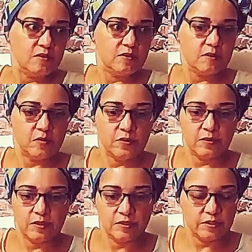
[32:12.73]
some
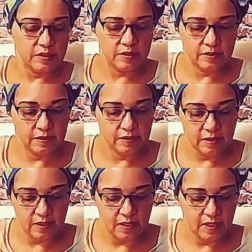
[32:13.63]
orange.
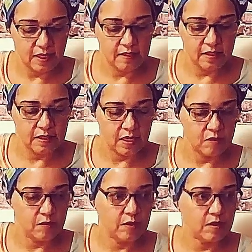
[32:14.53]
I think
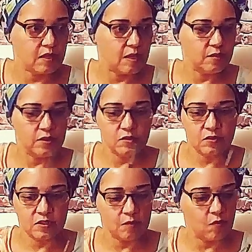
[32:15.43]
that'll work. I'm going to
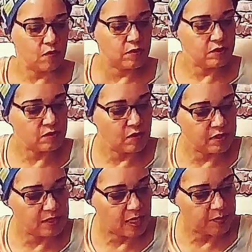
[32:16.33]
use some orange
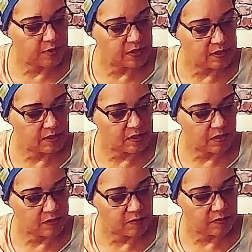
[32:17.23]
on top of this
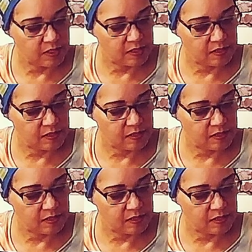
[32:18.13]
dark red.